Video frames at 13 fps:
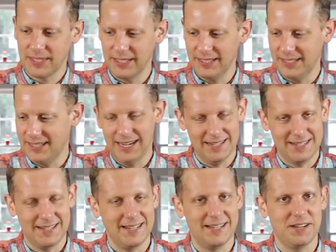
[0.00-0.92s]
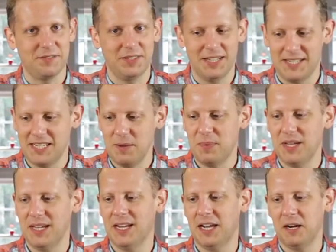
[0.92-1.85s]
Uh, as I say, definitely a
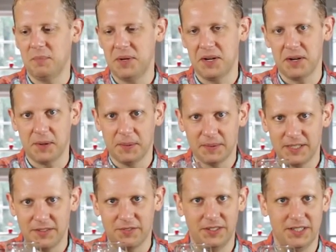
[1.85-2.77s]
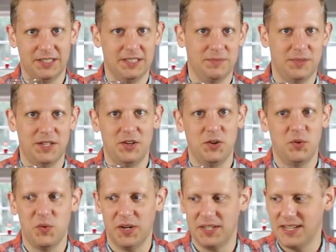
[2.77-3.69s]
sipping kind of beer. Definitely something you
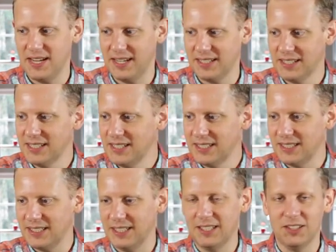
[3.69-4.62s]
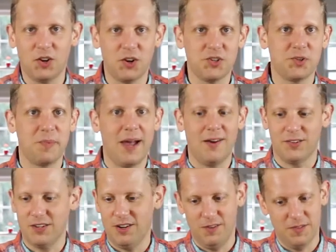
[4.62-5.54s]
don't want to take a large
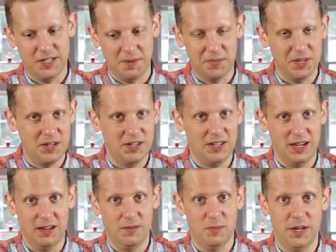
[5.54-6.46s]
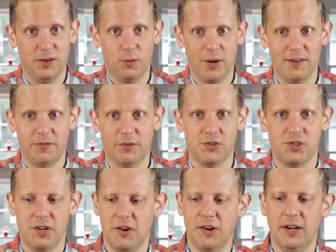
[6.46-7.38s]
amount of. Something that would be great for
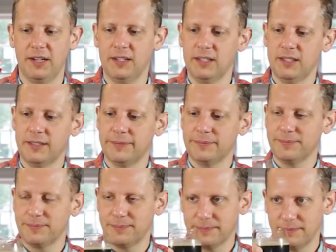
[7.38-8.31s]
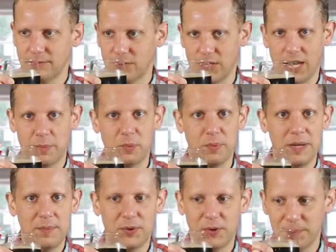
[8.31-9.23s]
sharing with a couple
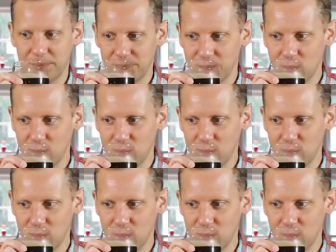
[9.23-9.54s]
people.